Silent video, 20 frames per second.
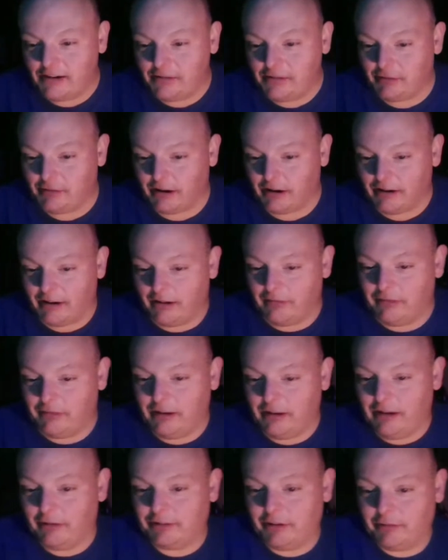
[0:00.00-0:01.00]
But
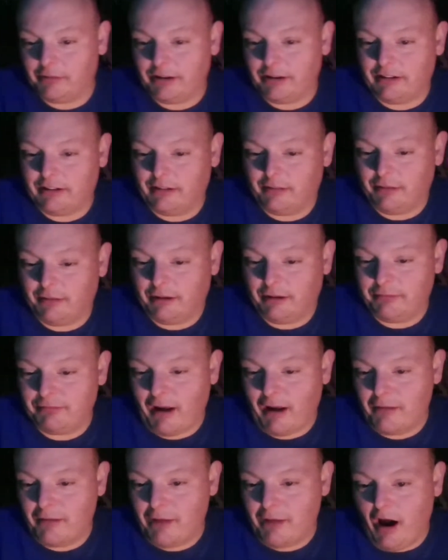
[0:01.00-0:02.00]
hey, what's up, Mike? I'm like,
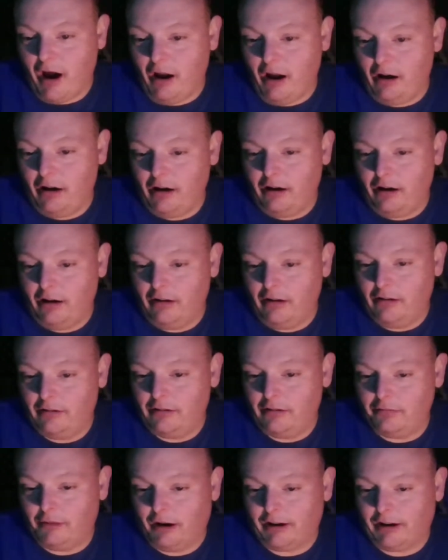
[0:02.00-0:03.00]

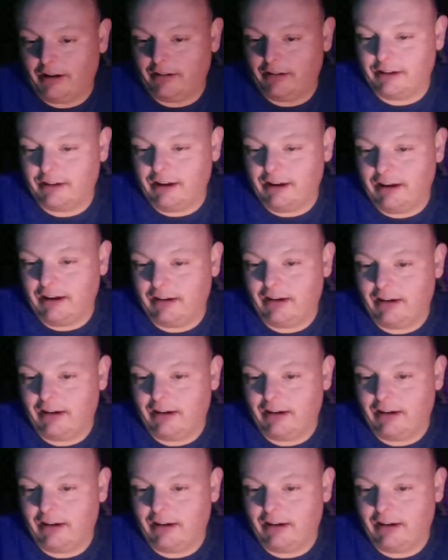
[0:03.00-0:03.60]
Powerball, Marky Z.